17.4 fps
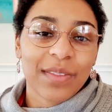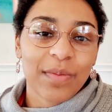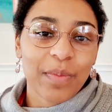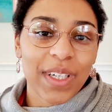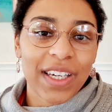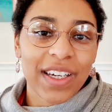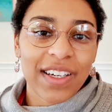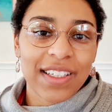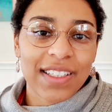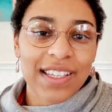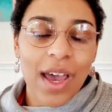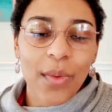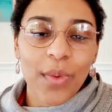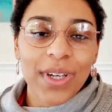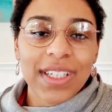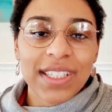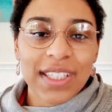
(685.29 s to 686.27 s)
because I
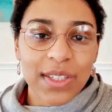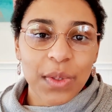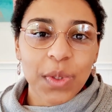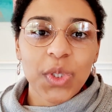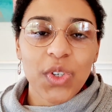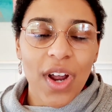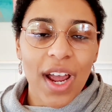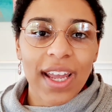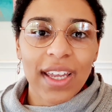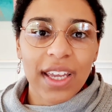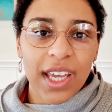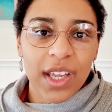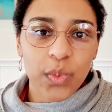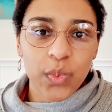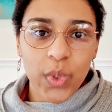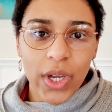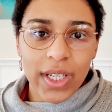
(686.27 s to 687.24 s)
want to still try and
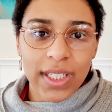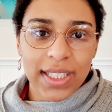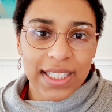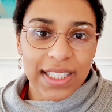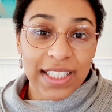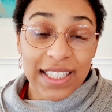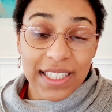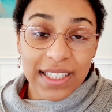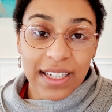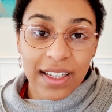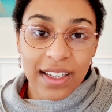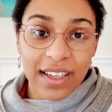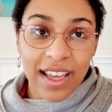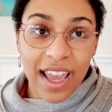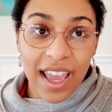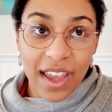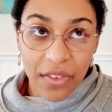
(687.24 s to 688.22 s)
get words in
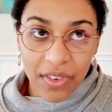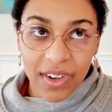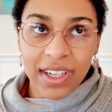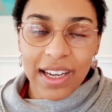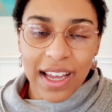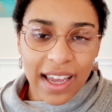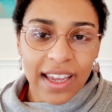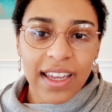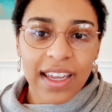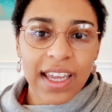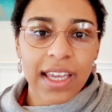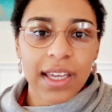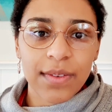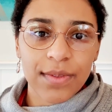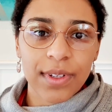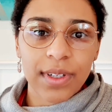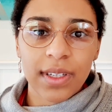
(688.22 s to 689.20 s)
every day,
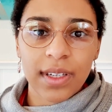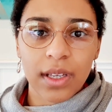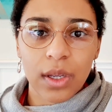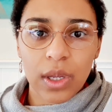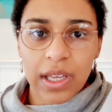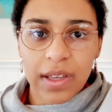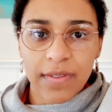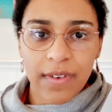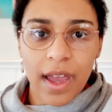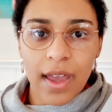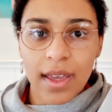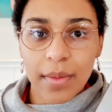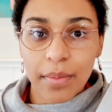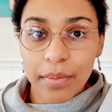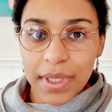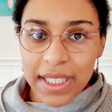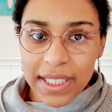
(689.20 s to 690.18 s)
even if I
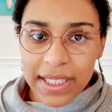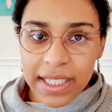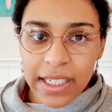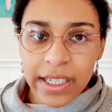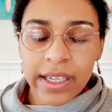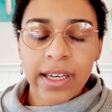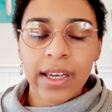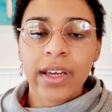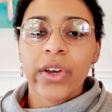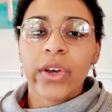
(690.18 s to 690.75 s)
am busy.